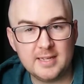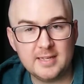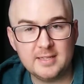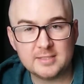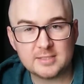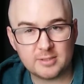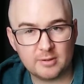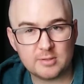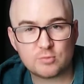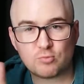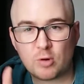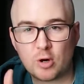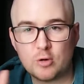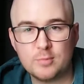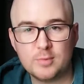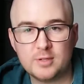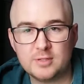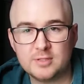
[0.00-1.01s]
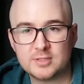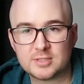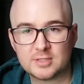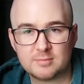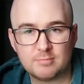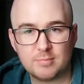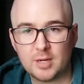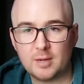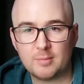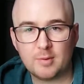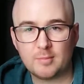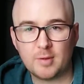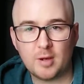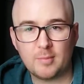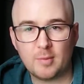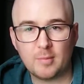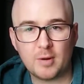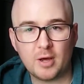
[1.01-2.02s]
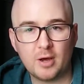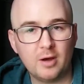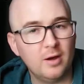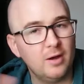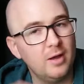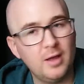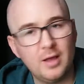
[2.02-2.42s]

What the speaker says: so it's Romans and blah blah blah blah blah.